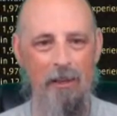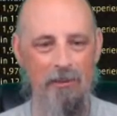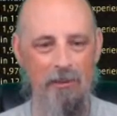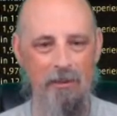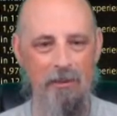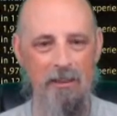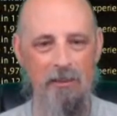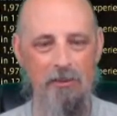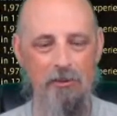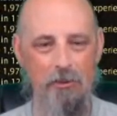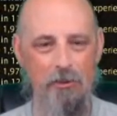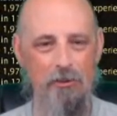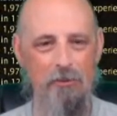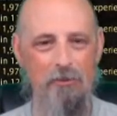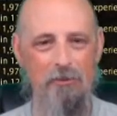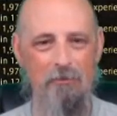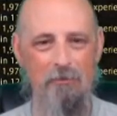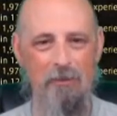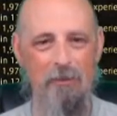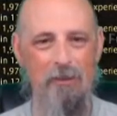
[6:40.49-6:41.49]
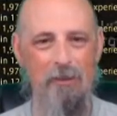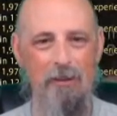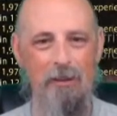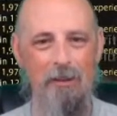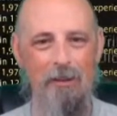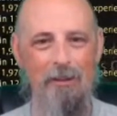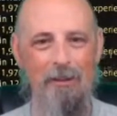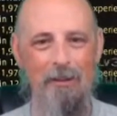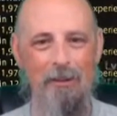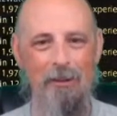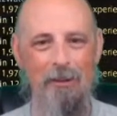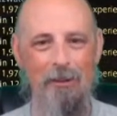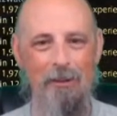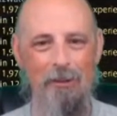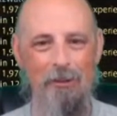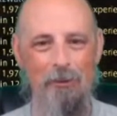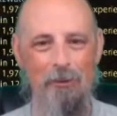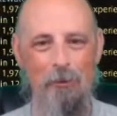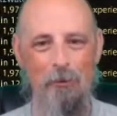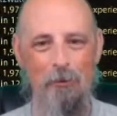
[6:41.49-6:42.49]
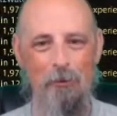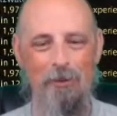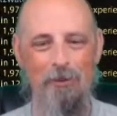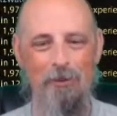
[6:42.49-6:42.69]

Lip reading: a teacher. You know,